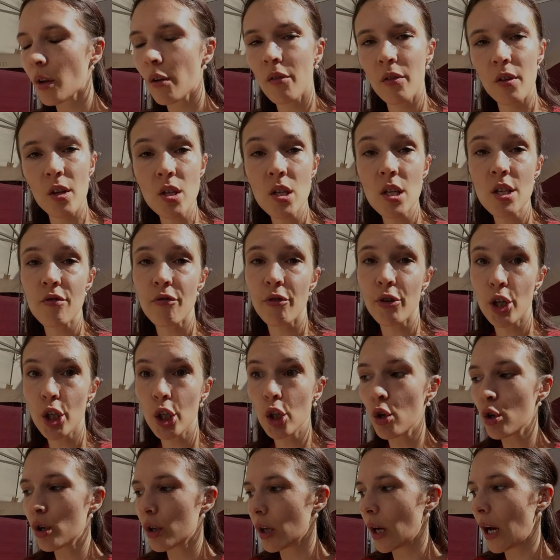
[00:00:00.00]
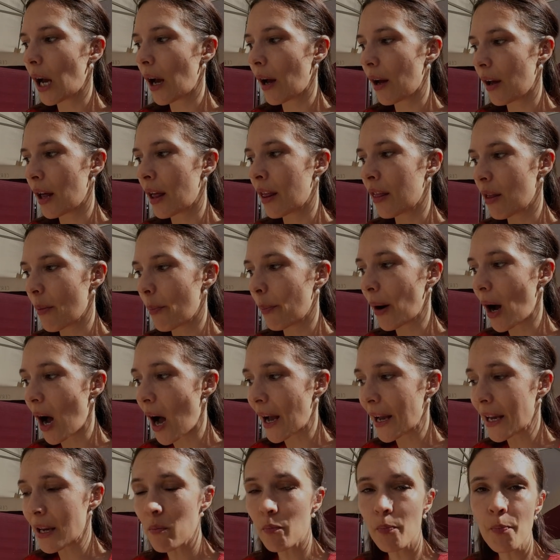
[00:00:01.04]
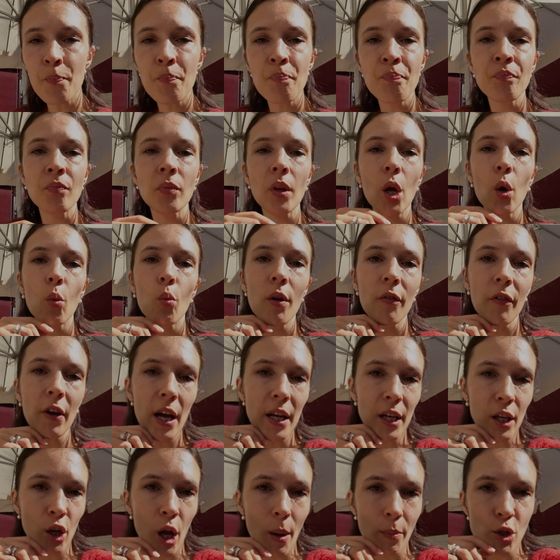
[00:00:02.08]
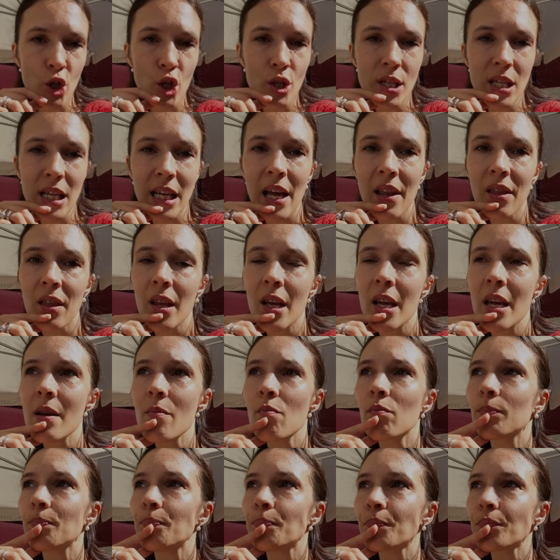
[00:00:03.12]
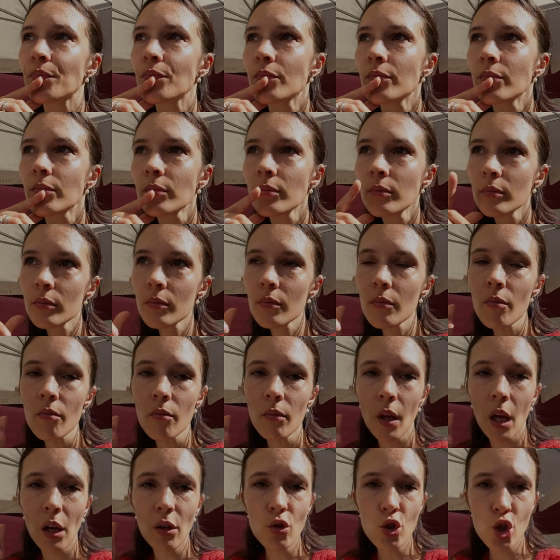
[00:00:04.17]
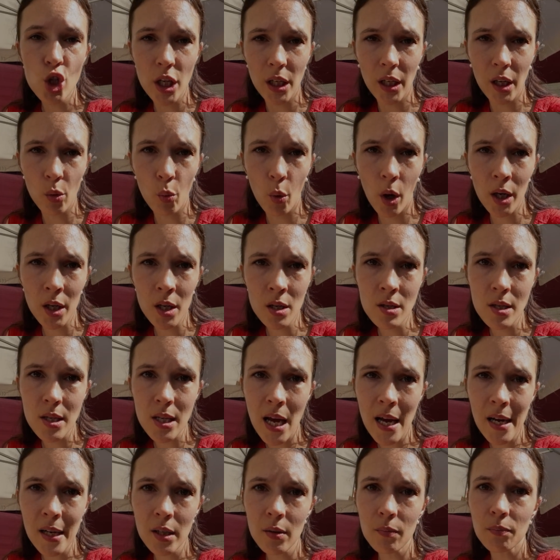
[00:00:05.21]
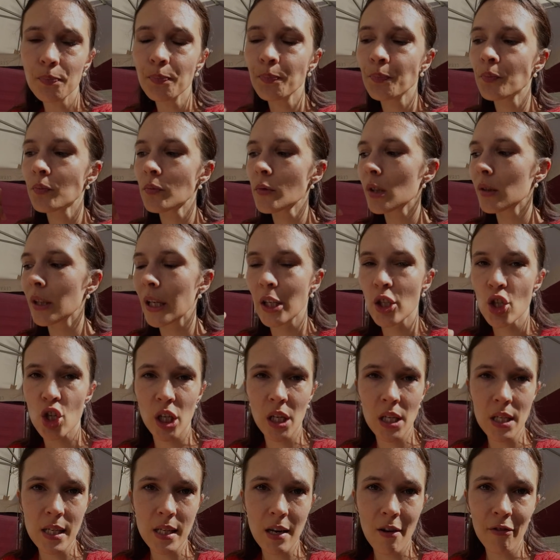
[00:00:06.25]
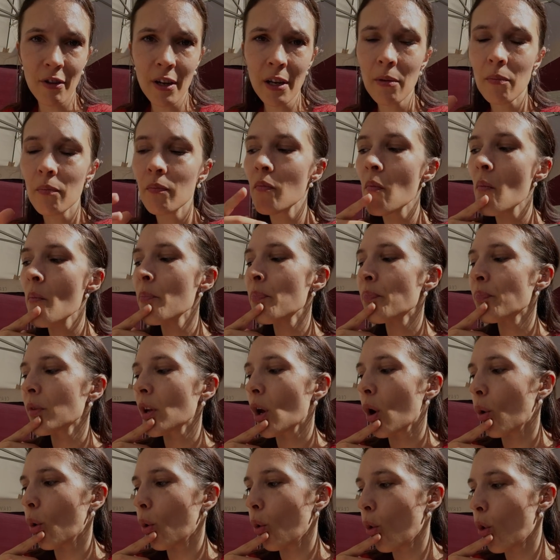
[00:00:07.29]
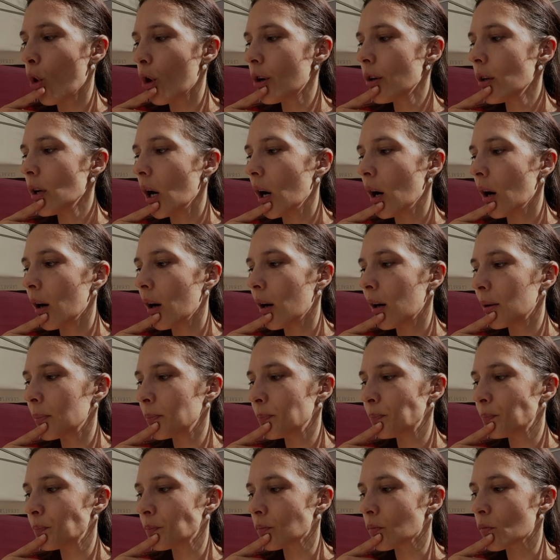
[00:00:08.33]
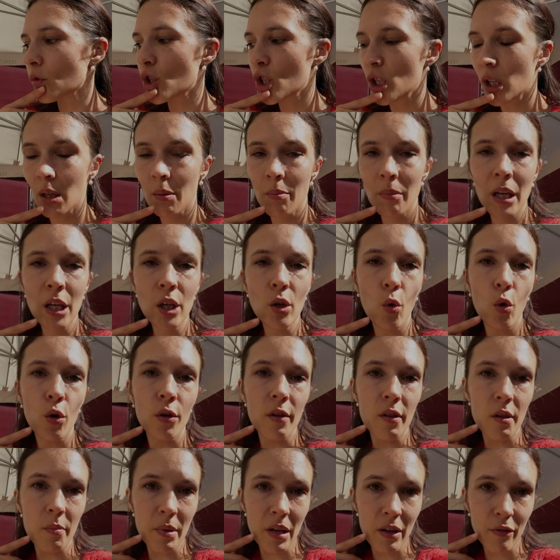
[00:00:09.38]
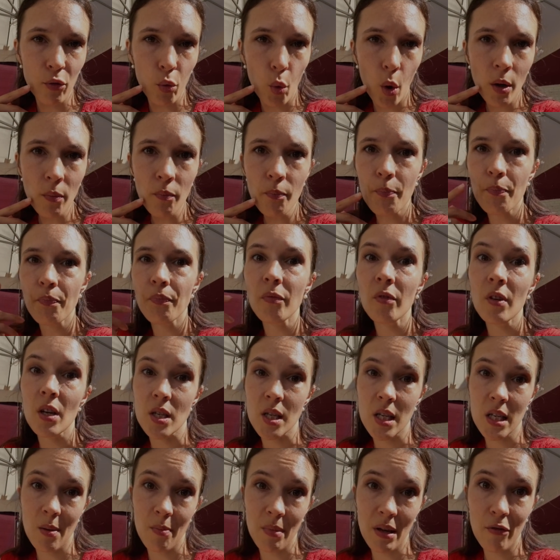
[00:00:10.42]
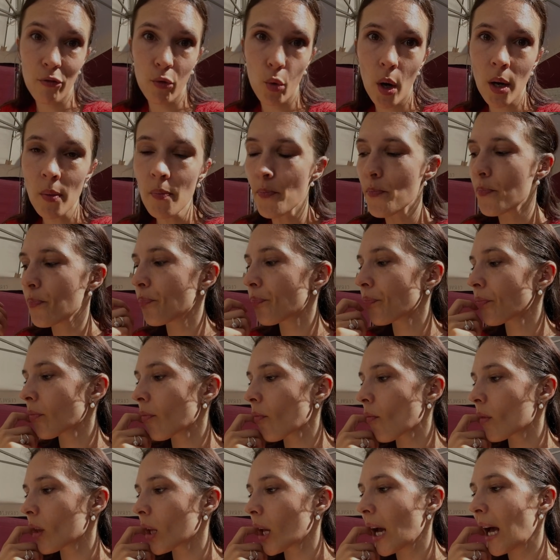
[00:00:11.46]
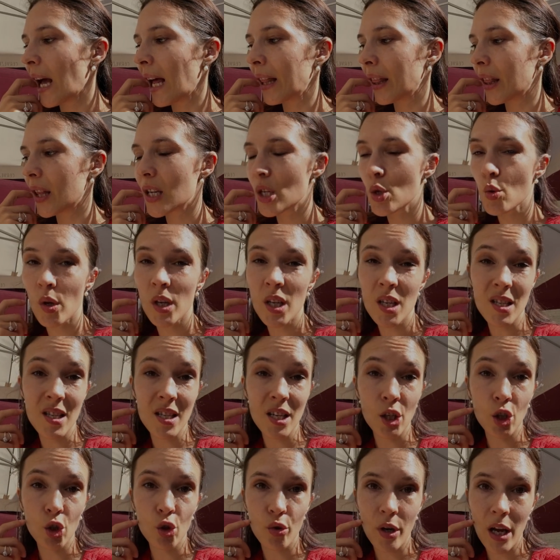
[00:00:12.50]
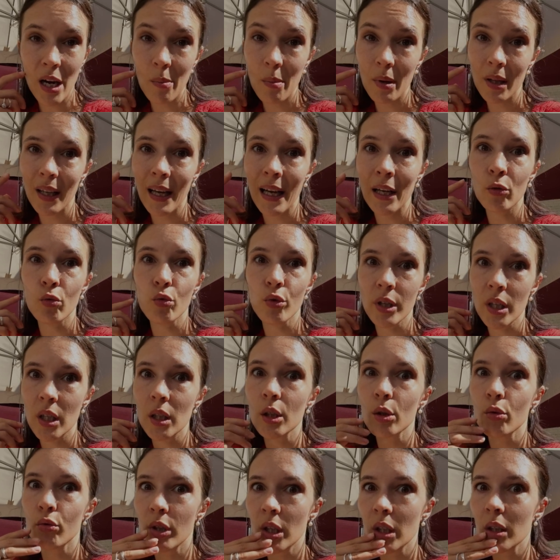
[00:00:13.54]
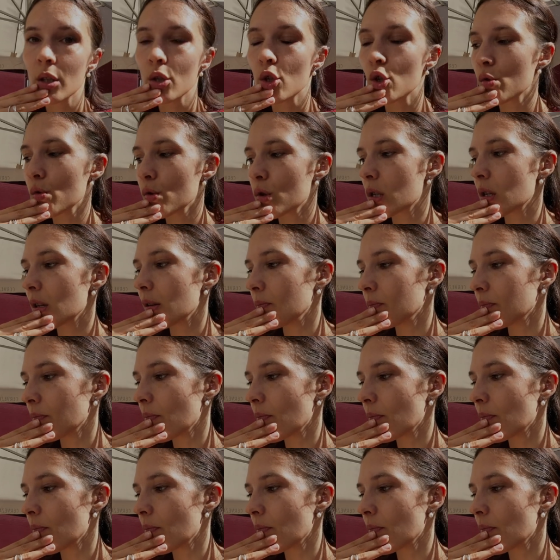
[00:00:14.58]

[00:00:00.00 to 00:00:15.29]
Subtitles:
This is very good. And the pie, we've had an option to get the chicken one inside, like chicken stuffing, or chicken meat, or the beef one. This is a beef one, and this one is incredible and really, really juicy.